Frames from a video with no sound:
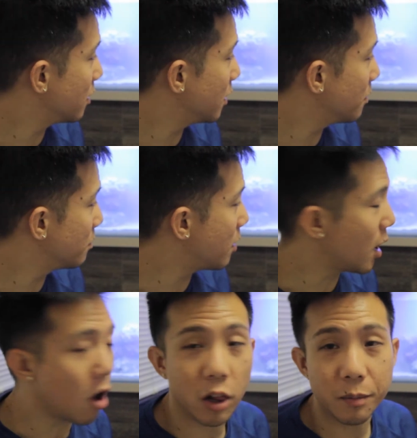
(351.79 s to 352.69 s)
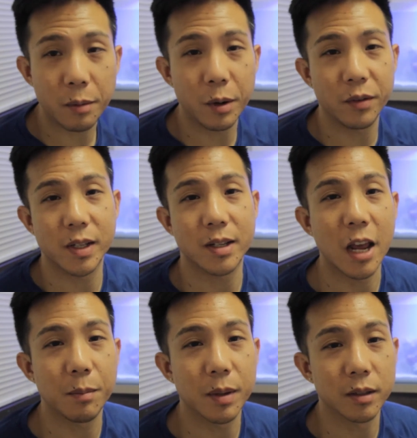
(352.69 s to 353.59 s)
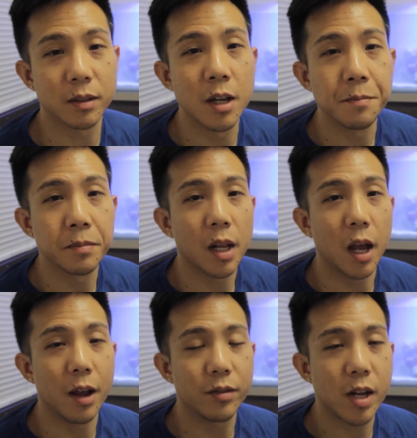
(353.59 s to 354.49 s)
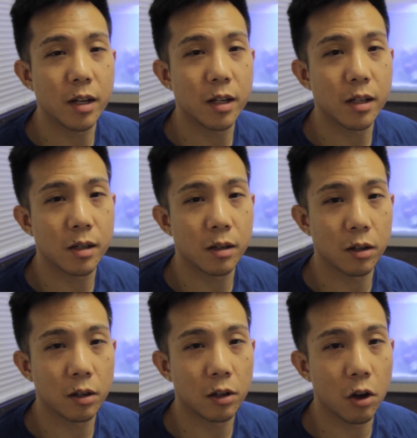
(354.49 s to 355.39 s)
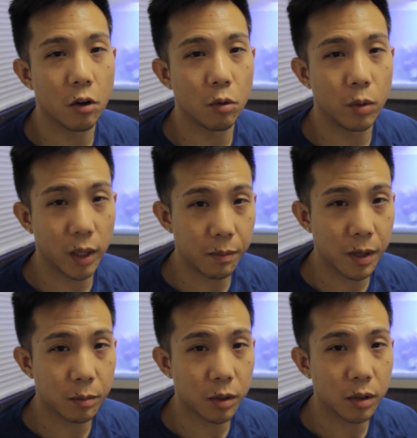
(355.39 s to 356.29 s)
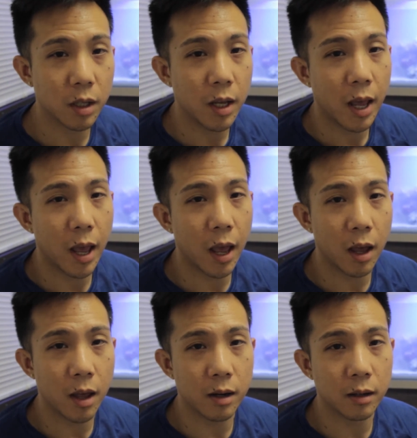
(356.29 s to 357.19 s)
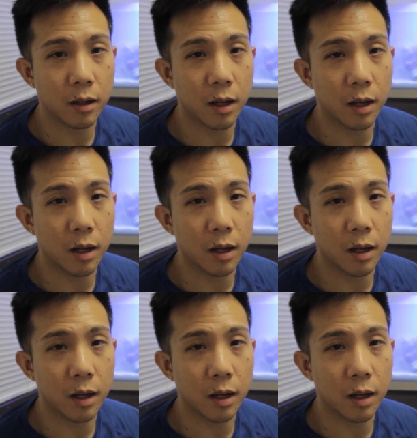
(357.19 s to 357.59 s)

In all of my previous tank builds, I've tended to go really minimal and